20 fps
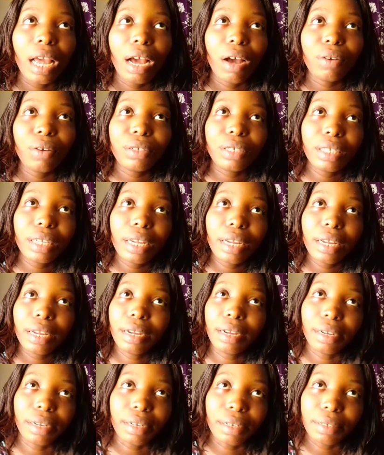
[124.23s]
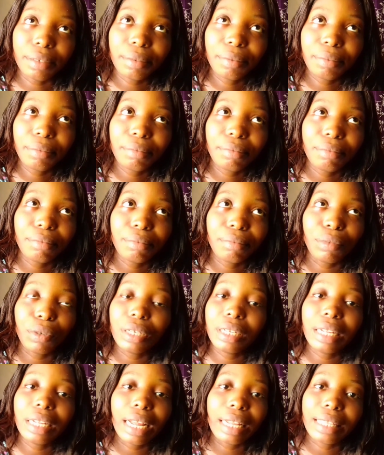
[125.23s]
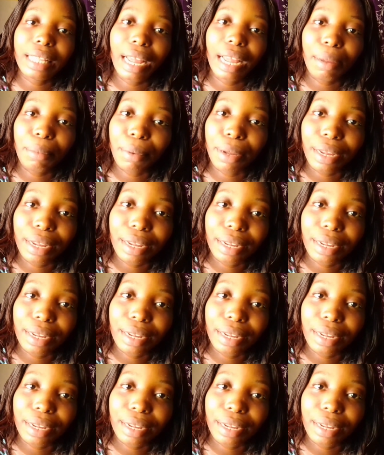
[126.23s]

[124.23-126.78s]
I'll say, money that time,